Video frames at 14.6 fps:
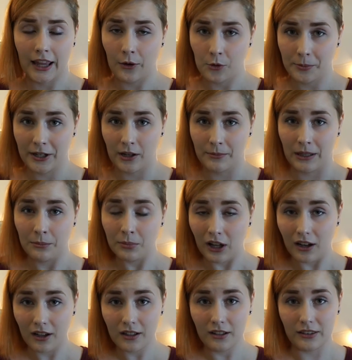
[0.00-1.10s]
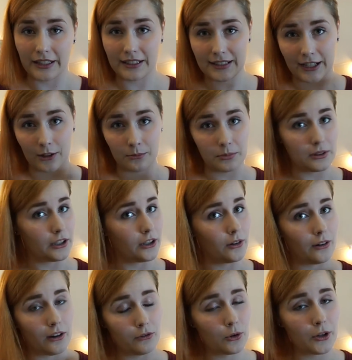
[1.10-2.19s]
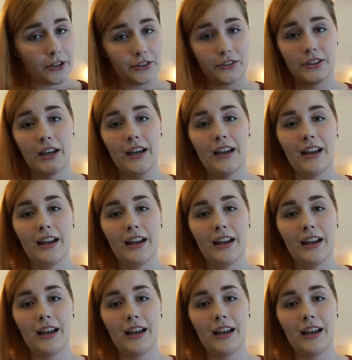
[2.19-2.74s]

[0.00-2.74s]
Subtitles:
that will be on my blog, link down below, of course.